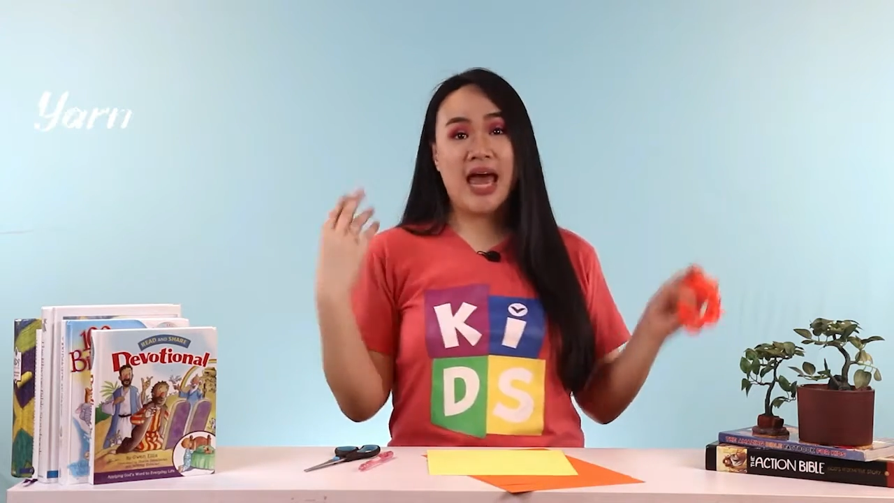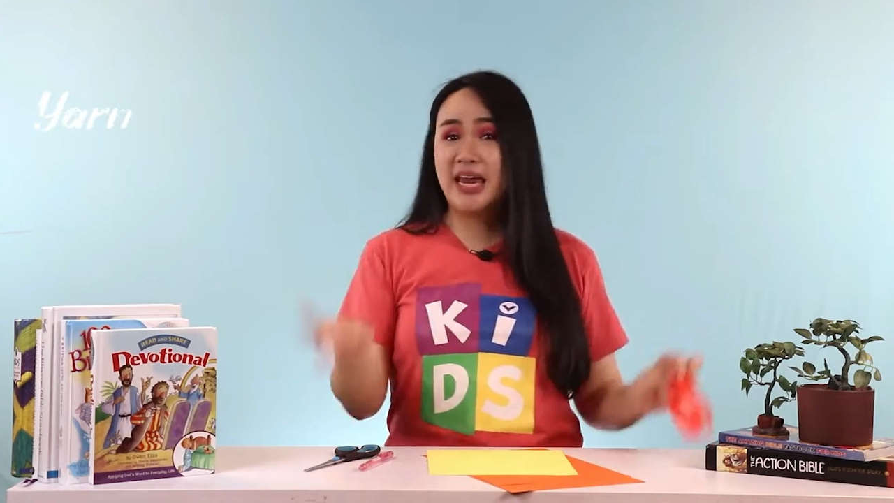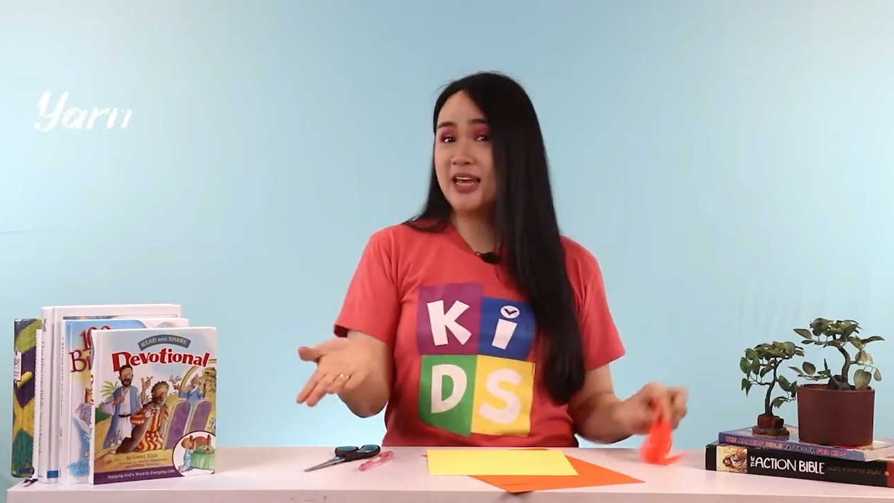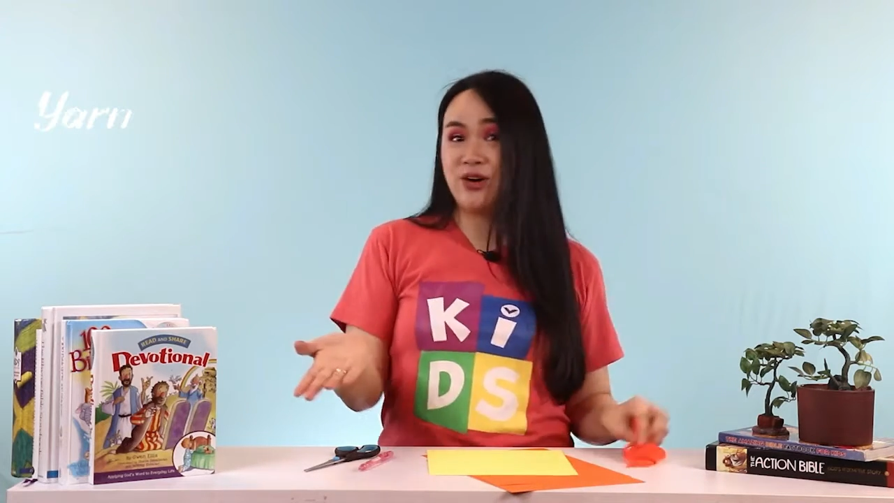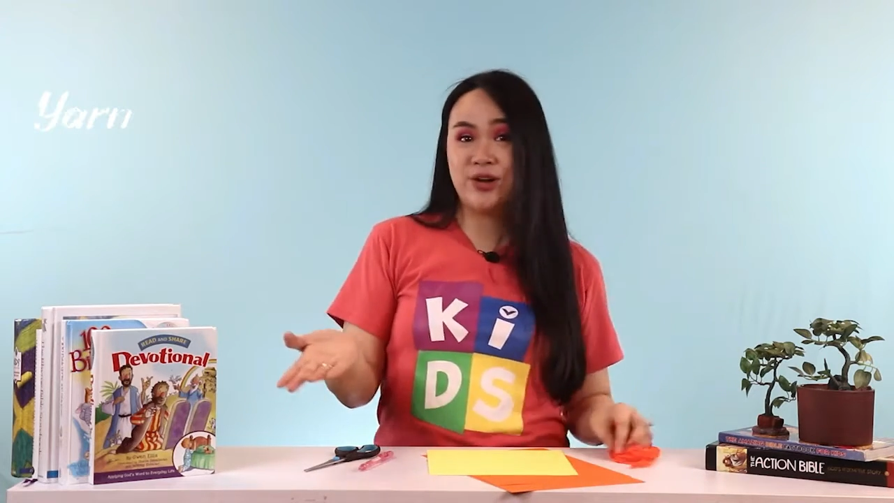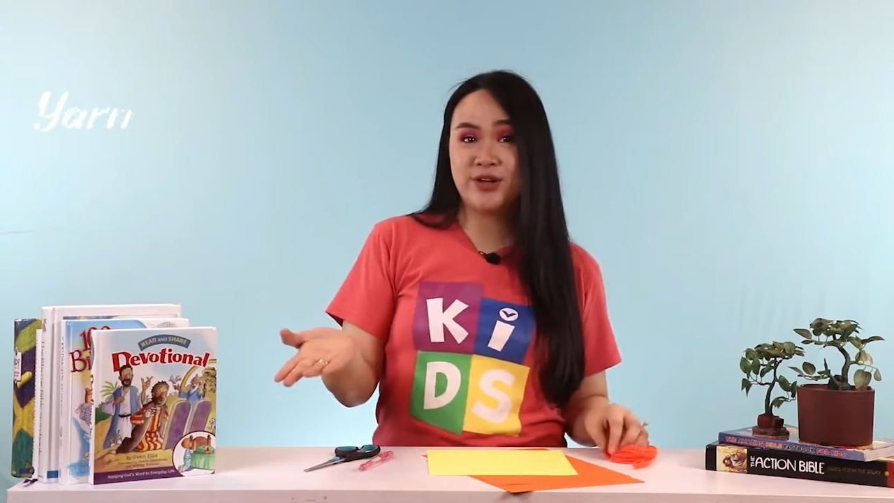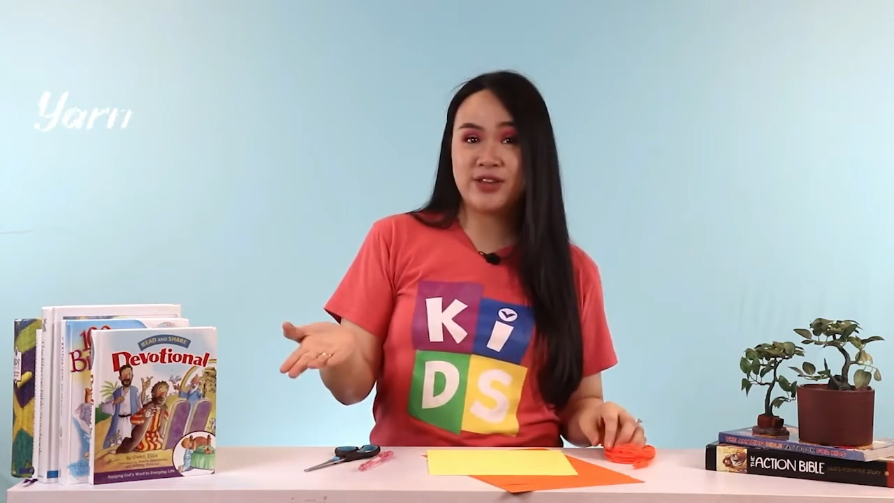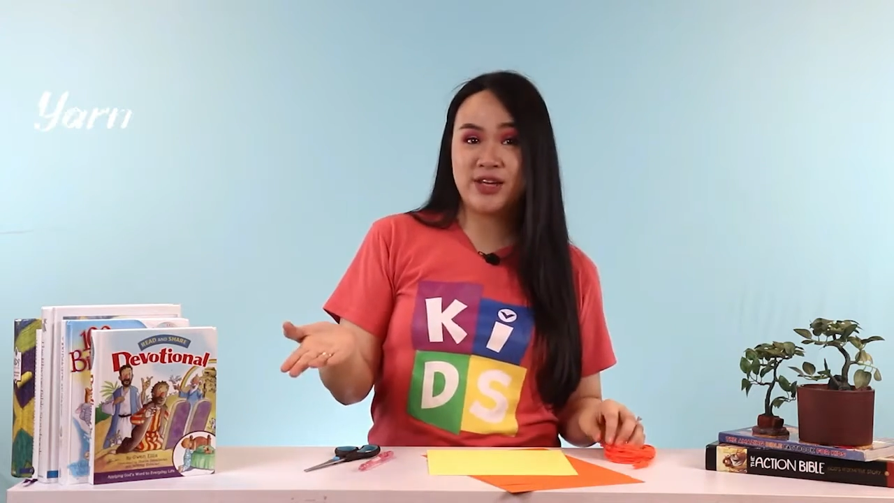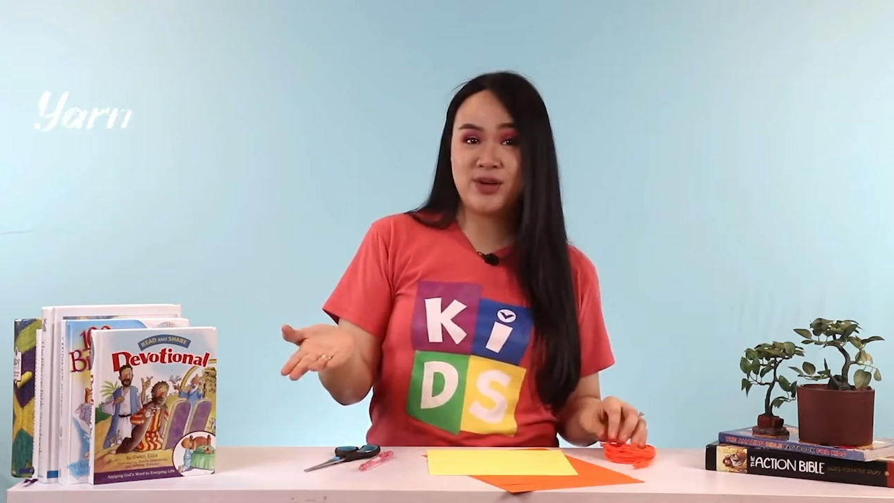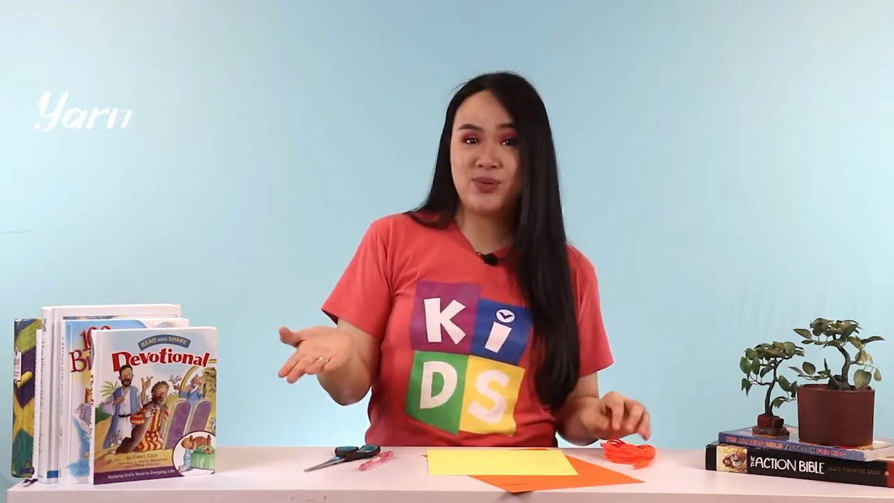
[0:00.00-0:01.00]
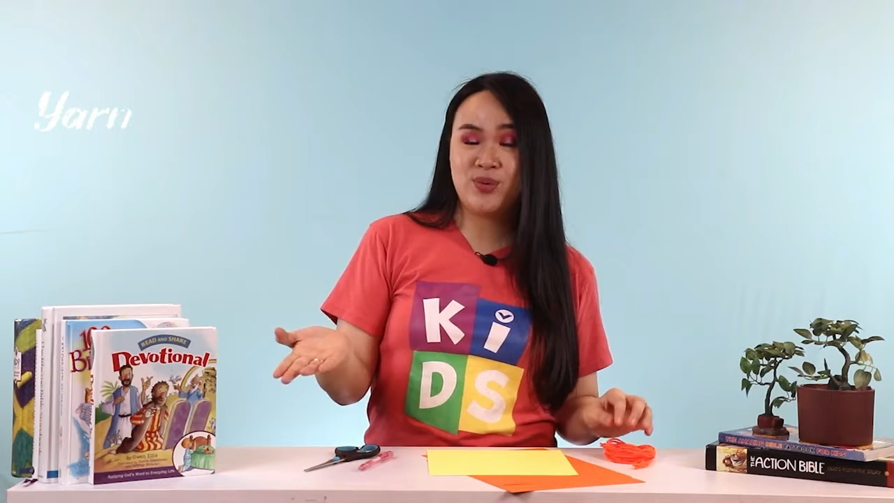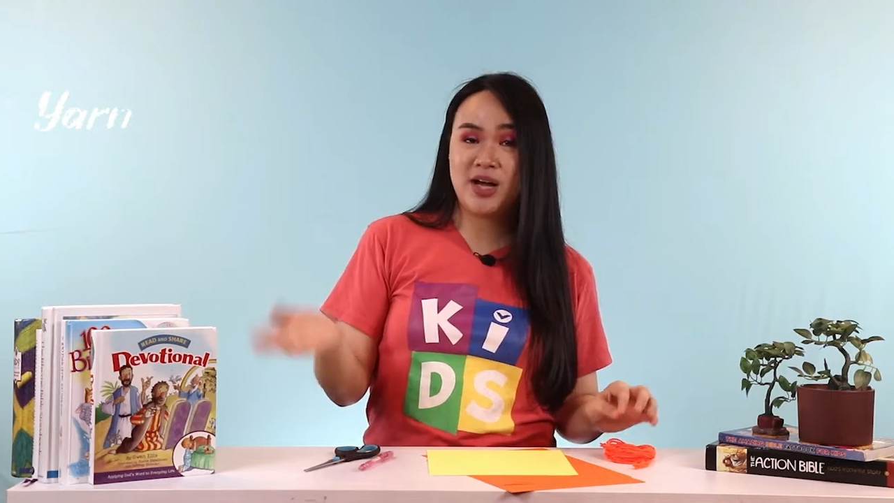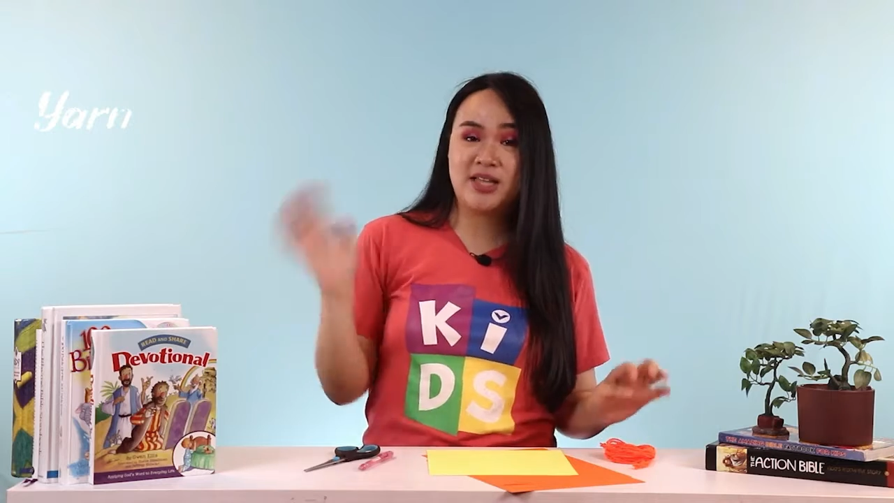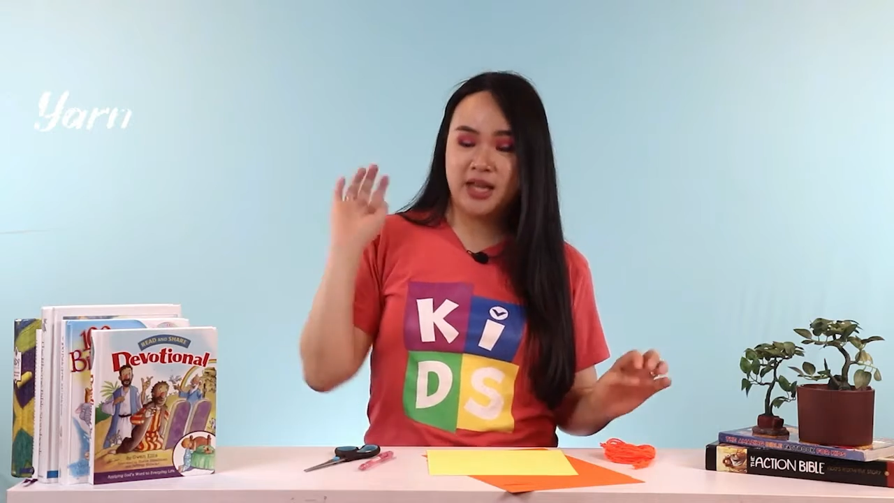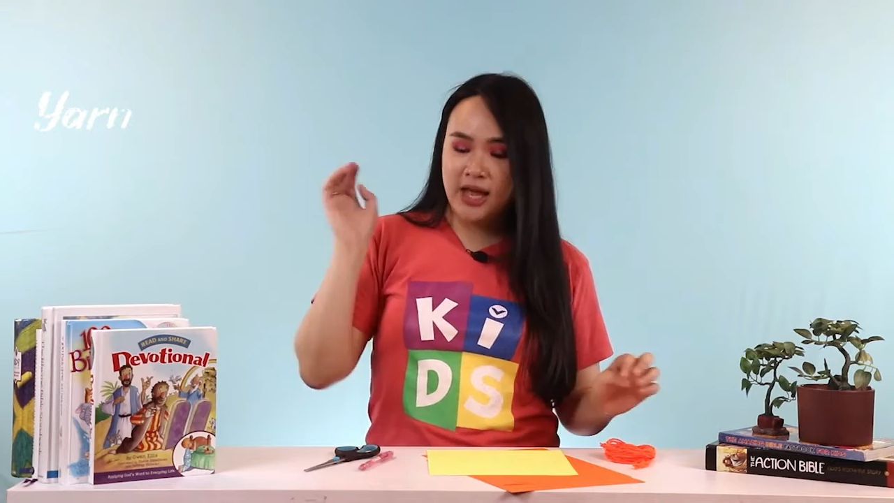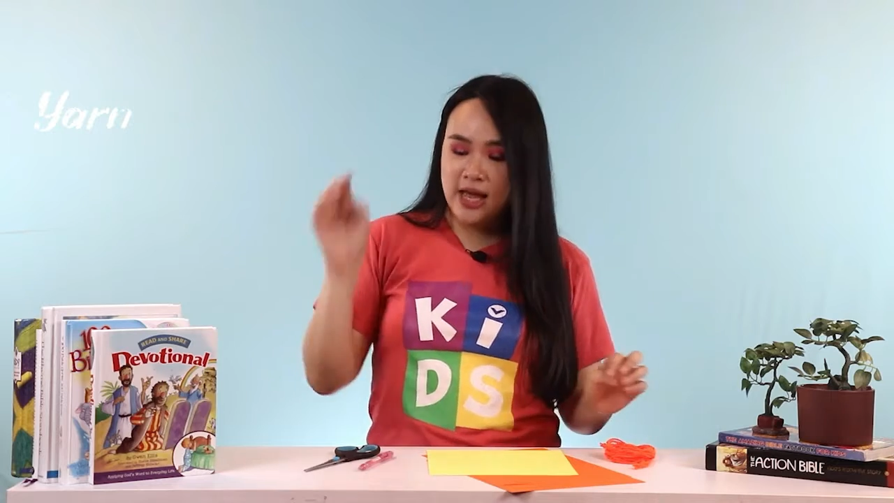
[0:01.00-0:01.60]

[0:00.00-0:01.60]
any color that you want.